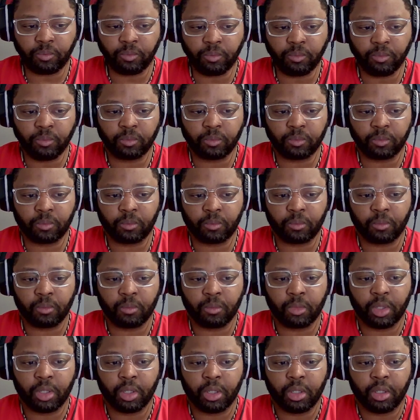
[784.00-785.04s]

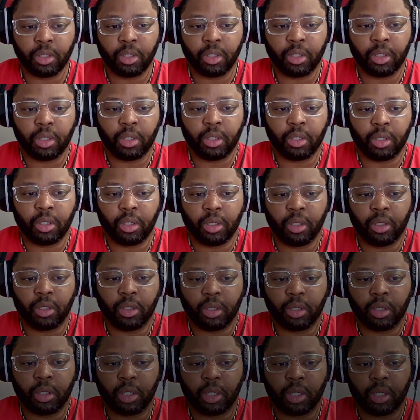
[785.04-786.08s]

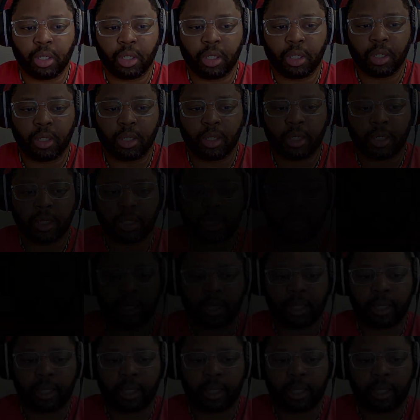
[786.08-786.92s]
Nobody speaks.